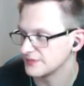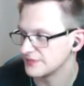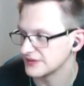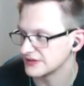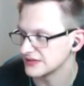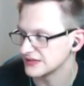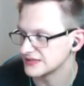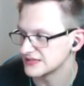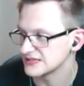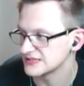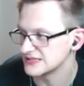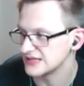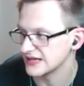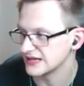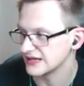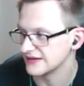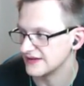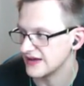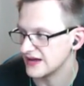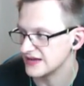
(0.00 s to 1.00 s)
but it is like
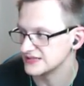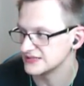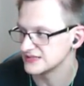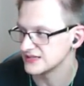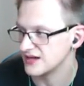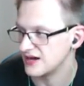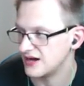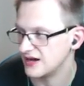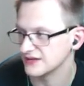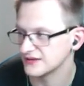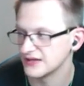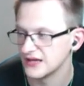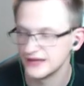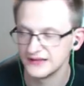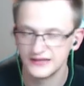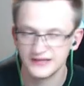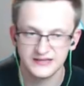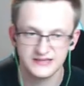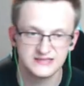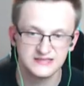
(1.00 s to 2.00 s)
a nice card
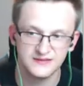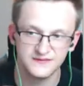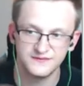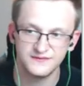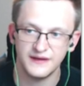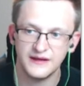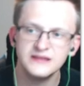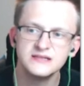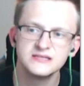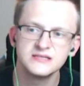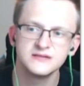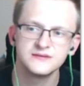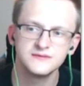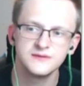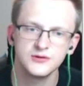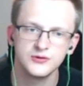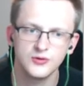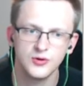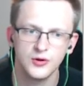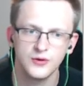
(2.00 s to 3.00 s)
that is defensive
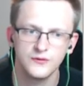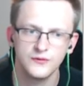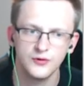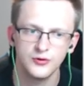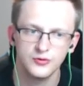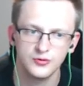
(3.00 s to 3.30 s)
on turn four.